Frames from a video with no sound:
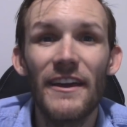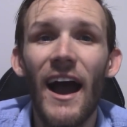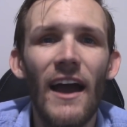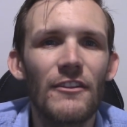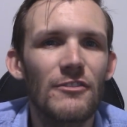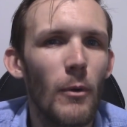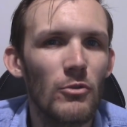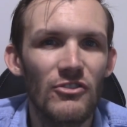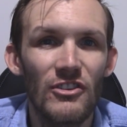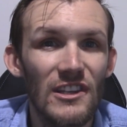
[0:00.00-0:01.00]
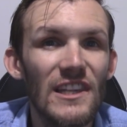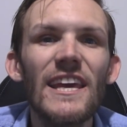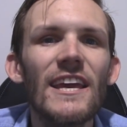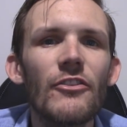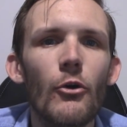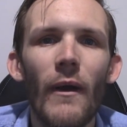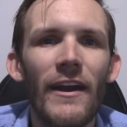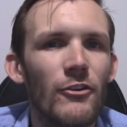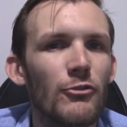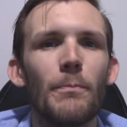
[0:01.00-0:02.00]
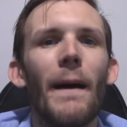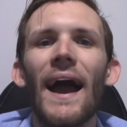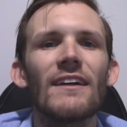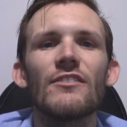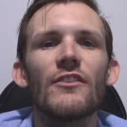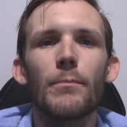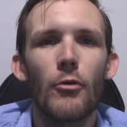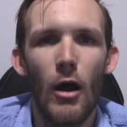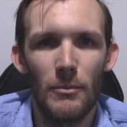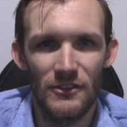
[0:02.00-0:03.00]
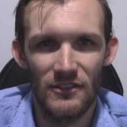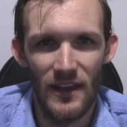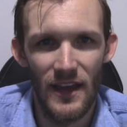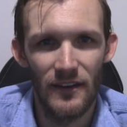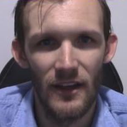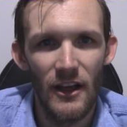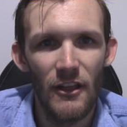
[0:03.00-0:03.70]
guy that's supposed to lead the Raiders back to the promised land.